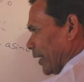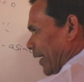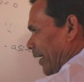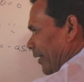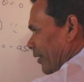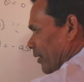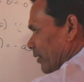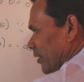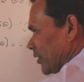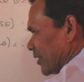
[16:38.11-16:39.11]
and
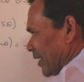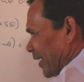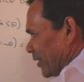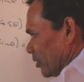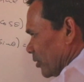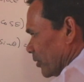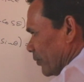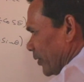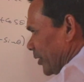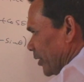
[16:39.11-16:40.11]
this length
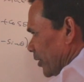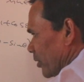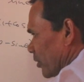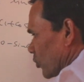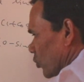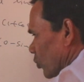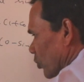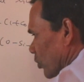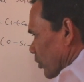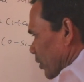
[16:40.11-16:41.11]
we need,
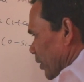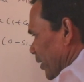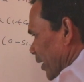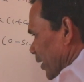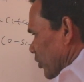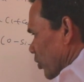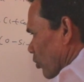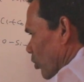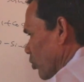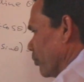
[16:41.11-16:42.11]
so theta is
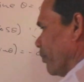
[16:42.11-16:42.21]
equal to